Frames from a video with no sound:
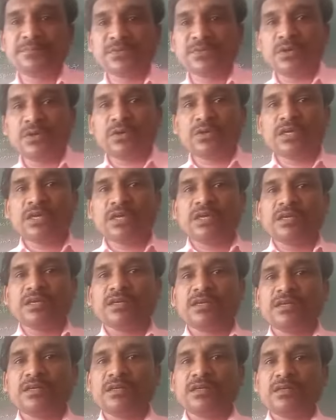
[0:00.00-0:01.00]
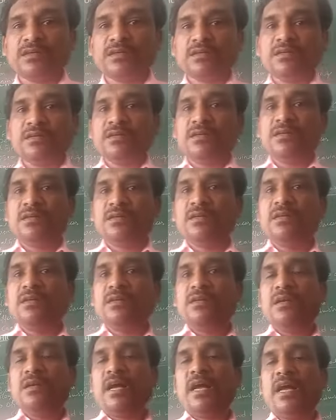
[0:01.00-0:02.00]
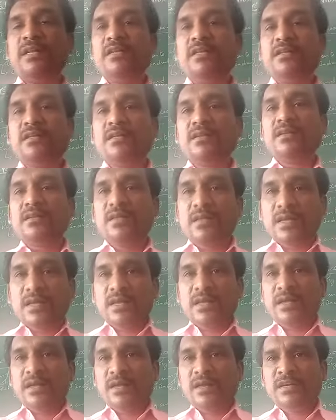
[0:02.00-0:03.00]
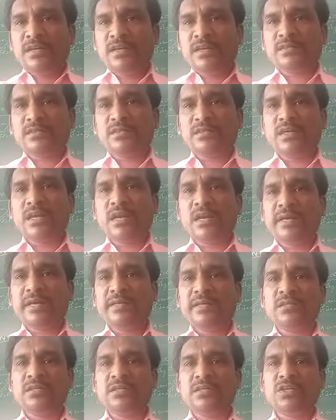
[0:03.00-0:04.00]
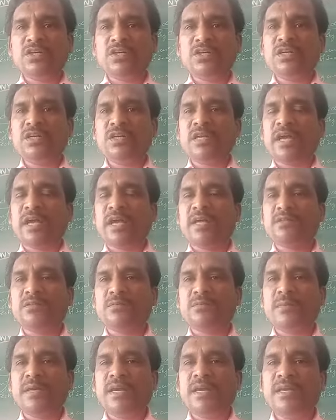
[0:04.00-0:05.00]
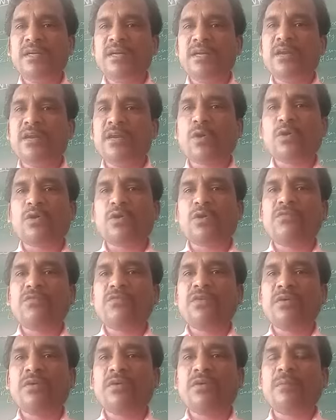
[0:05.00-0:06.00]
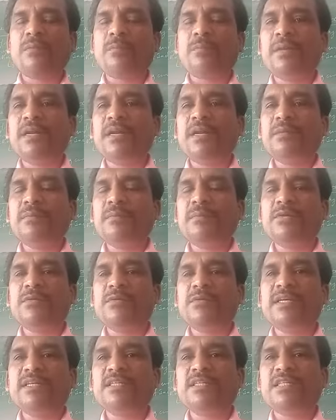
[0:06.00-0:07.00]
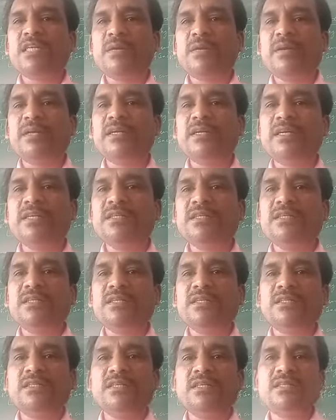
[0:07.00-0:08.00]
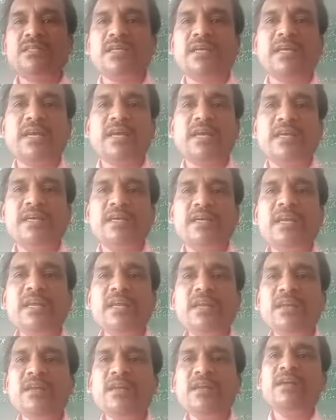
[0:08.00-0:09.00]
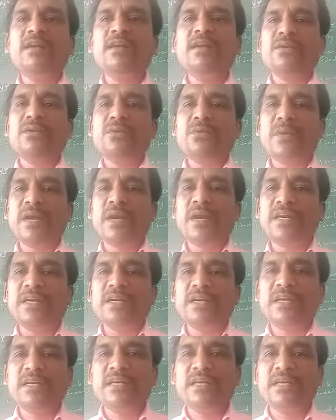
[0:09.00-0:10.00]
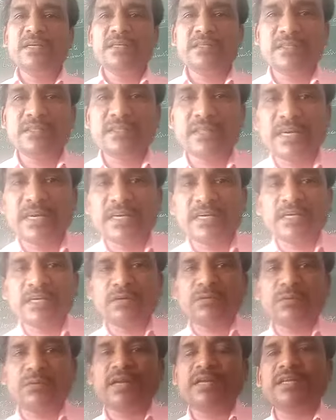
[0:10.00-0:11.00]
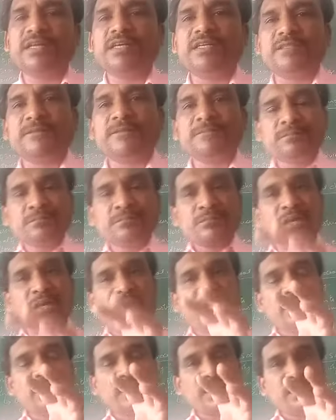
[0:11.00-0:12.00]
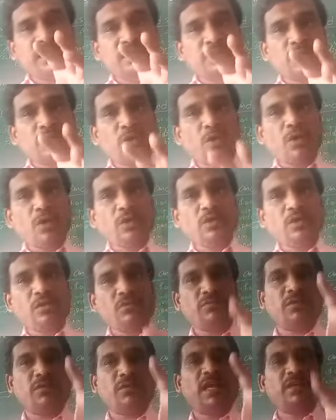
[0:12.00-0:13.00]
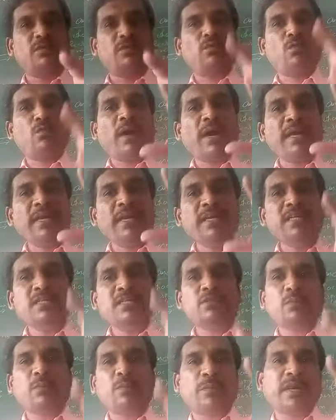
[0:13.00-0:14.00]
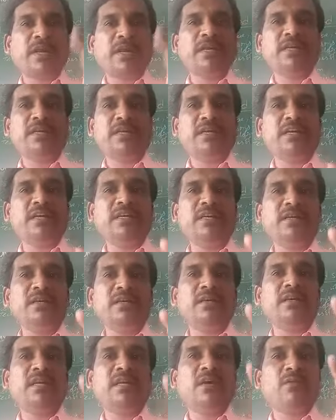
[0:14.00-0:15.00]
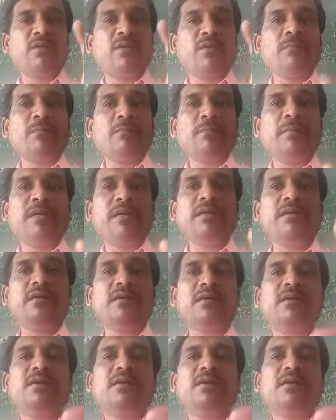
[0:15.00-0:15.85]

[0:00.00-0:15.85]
Okay, and industrialization has made a lot of development between 1760s and 1820s, 1820s. And there is a lot of like widespread in development